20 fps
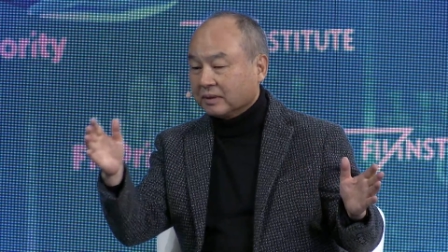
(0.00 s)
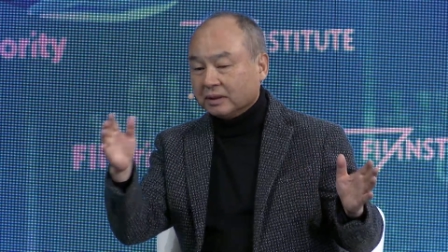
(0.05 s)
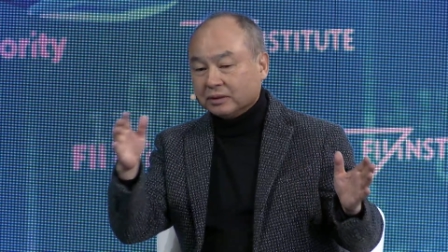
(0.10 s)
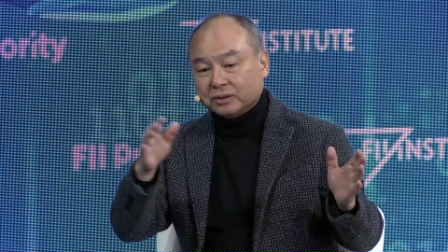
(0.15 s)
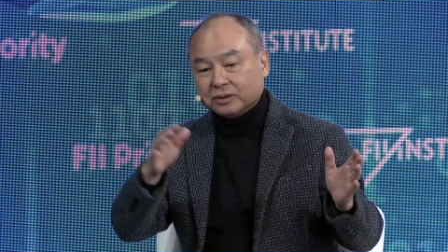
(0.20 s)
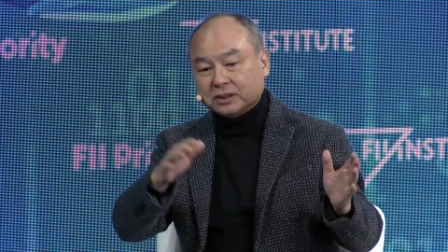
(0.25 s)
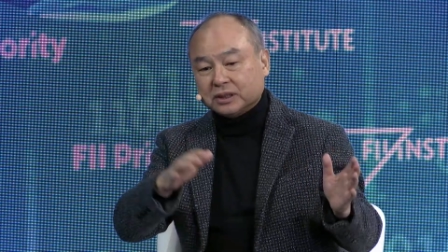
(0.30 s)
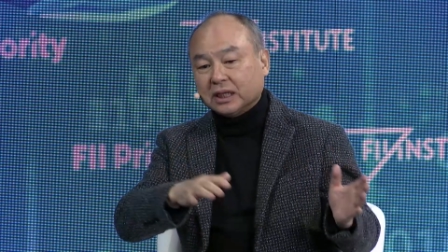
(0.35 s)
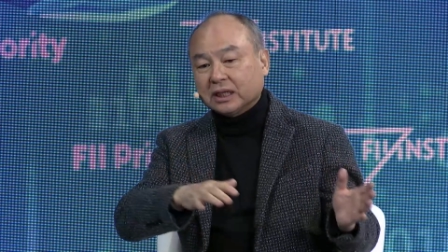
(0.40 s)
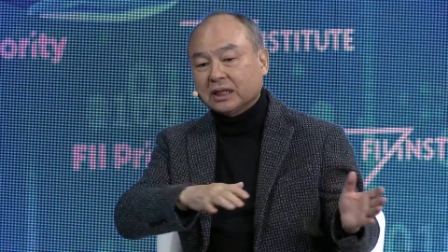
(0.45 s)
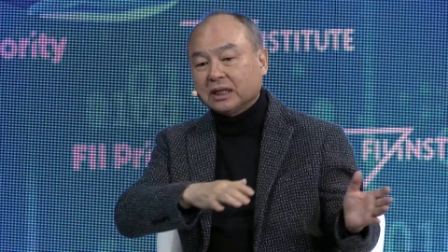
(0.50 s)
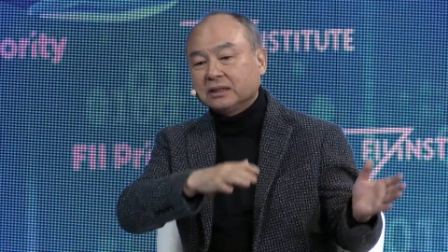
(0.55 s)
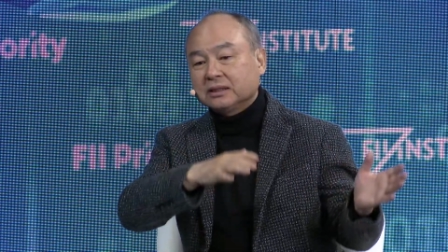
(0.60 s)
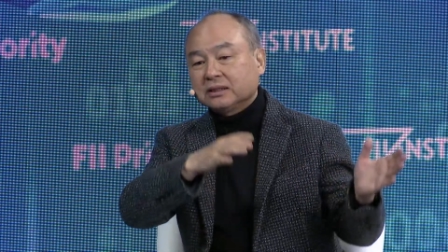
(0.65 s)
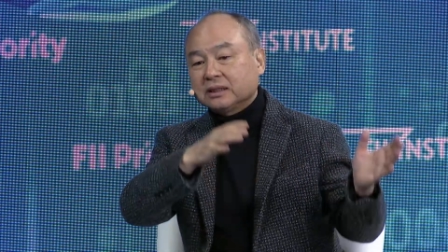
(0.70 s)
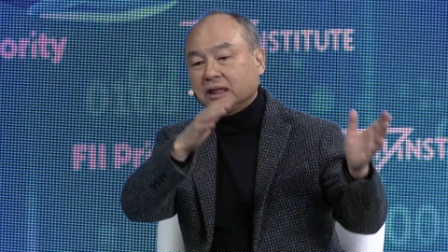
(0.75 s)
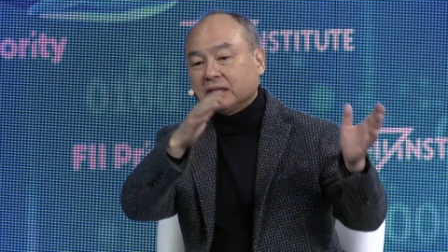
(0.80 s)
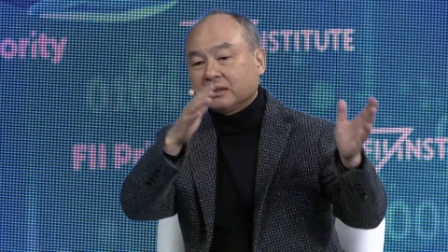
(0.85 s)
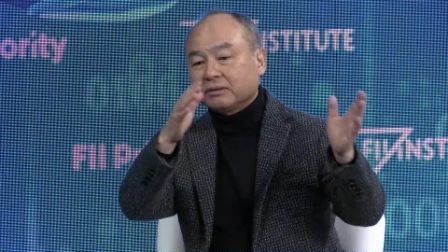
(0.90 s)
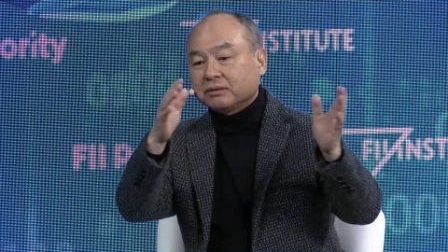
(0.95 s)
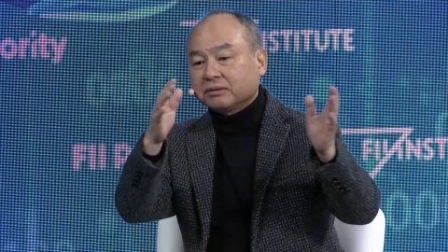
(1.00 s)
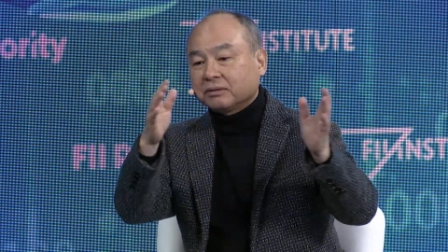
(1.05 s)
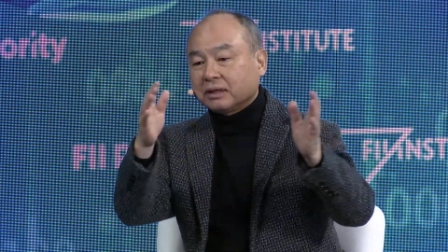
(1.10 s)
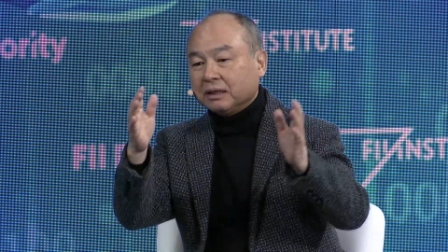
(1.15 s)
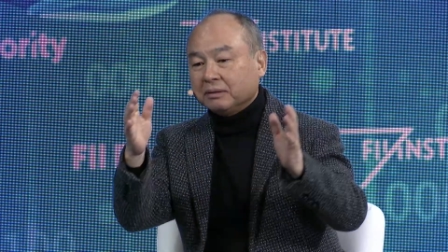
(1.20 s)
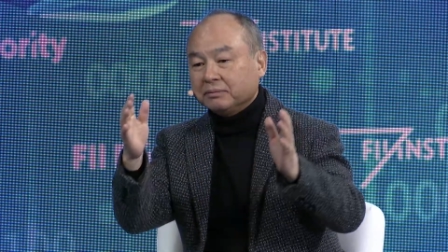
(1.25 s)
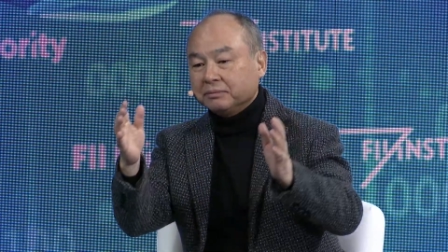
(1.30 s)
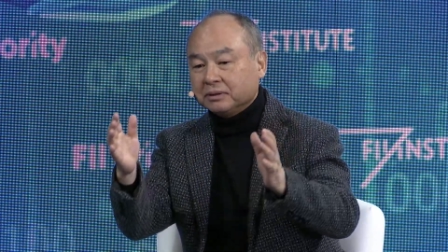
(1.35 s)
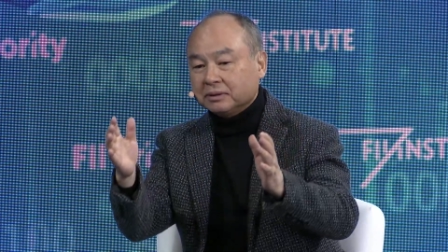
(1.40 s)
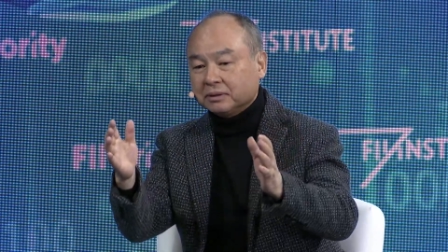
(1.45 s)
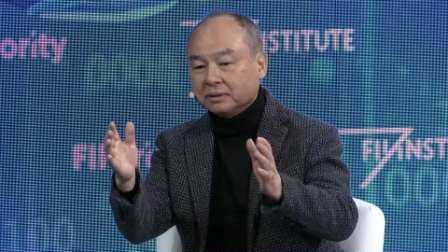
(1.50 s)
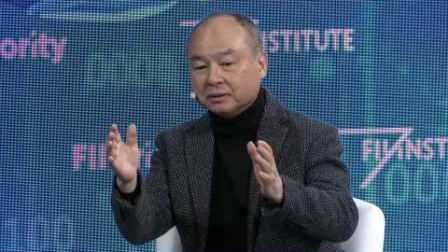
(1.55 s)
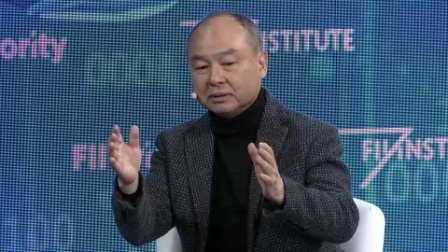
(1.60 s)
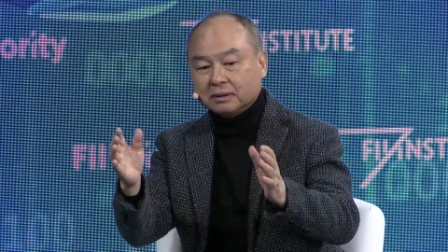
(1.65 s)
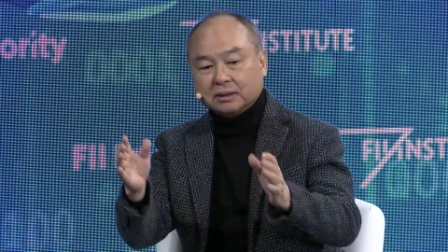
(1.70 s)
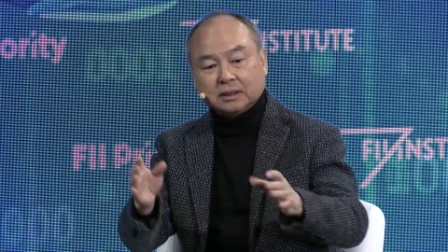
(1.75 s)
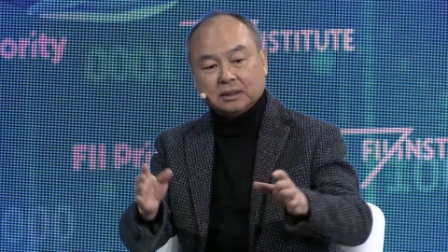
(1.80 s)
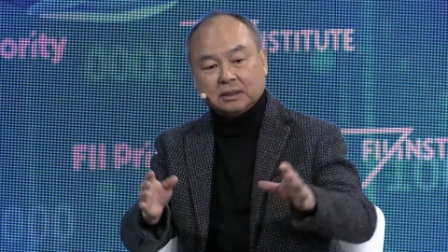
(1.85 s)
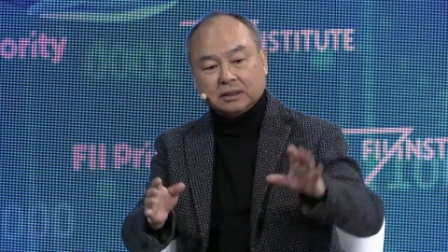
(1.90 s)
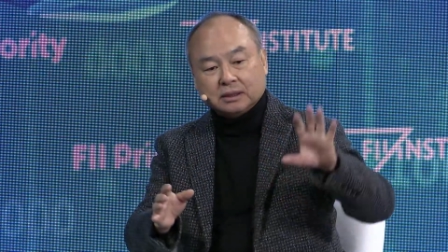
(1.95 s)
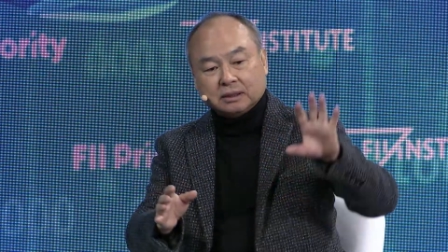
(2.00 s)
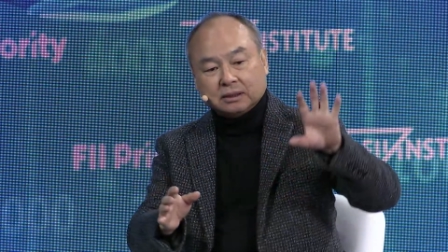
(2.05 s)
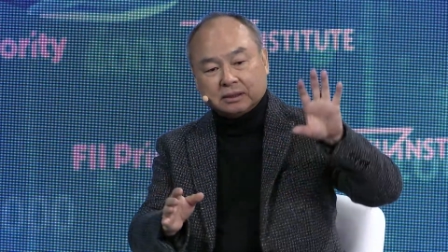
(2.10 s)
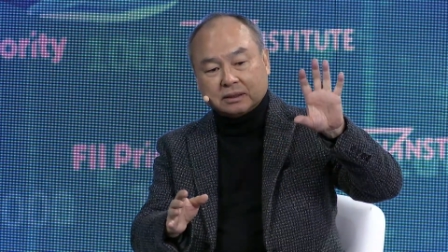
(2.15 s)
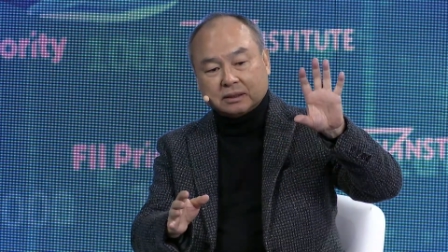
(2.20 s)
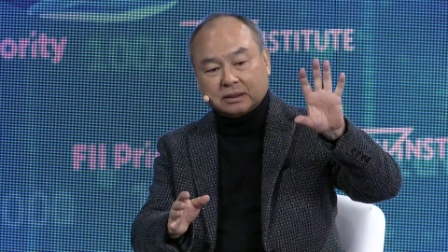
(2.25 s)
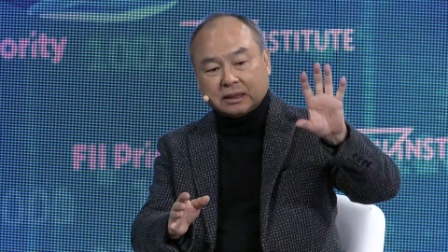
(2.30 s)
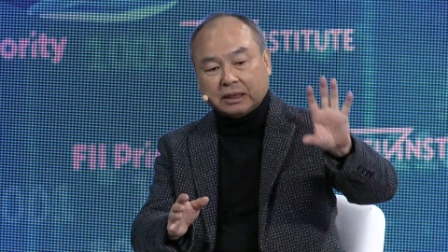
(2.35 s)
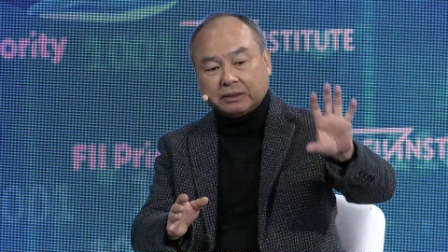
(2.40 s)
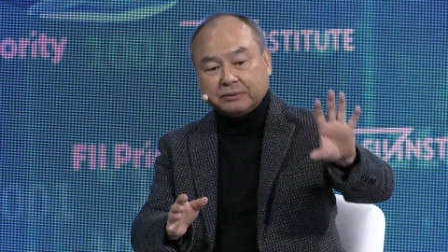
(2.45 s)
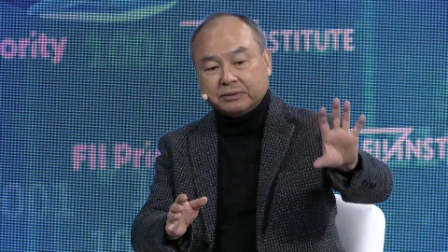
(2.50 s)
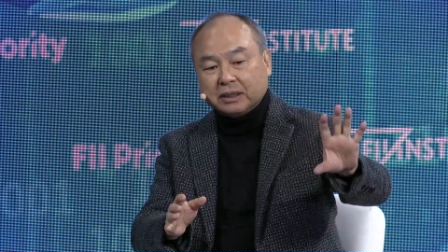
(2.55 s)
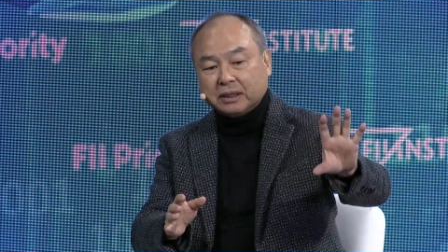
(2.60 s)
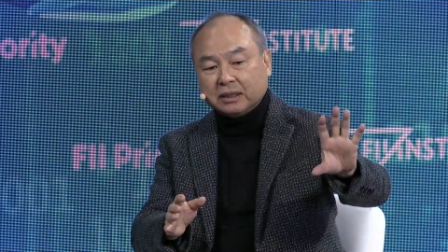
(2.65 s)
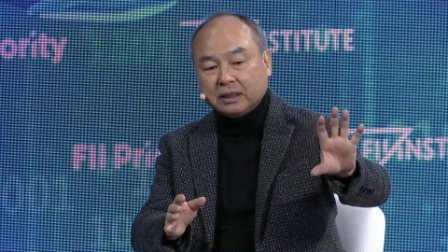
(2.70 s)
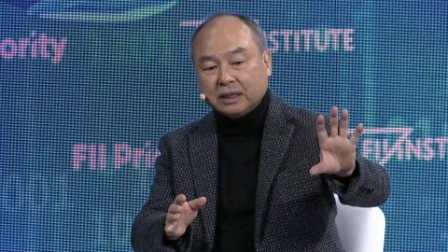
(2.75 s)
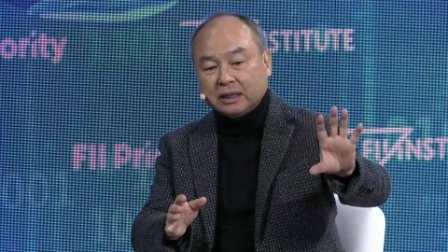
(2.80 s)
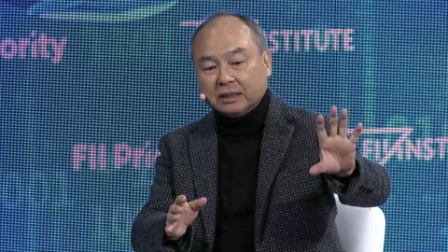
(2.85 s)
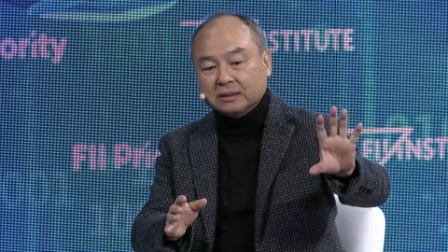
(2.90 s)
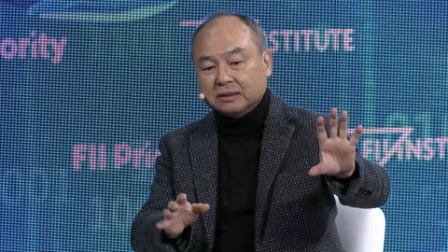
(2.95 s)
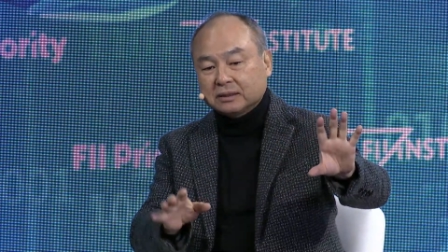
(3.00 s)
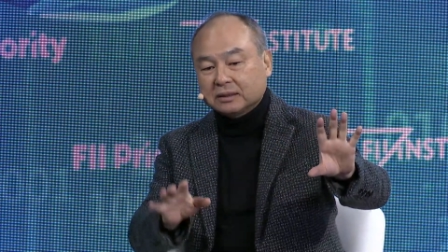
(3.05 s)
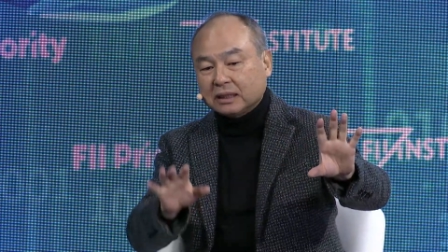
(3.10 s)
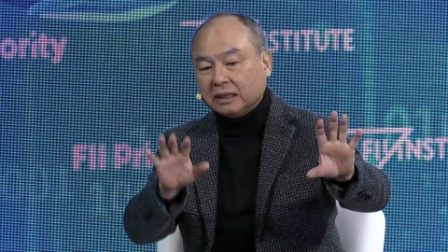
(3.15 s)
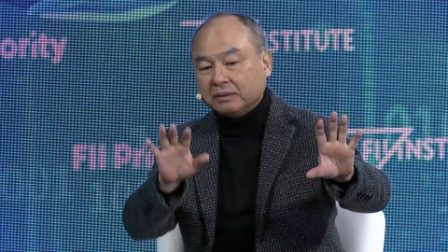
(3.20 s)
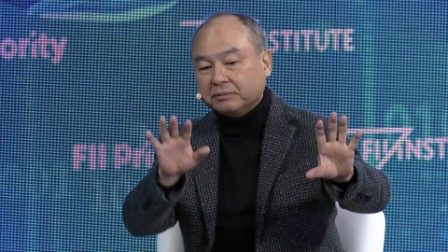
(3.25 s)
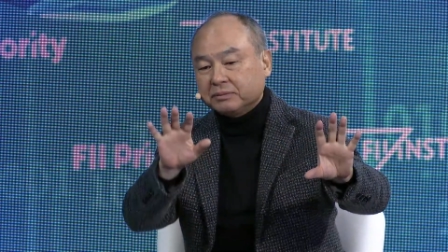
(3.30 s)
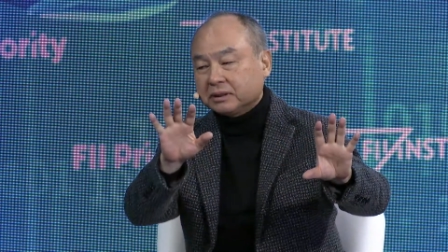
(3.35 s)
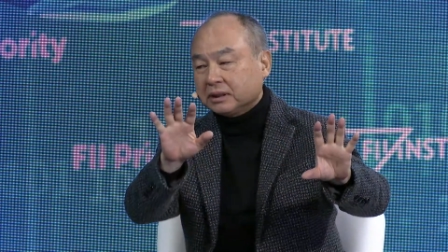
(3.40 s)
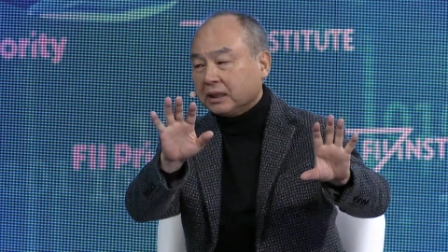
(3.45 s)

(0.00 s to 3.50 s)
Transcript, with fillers: So second cycle comes 1000x times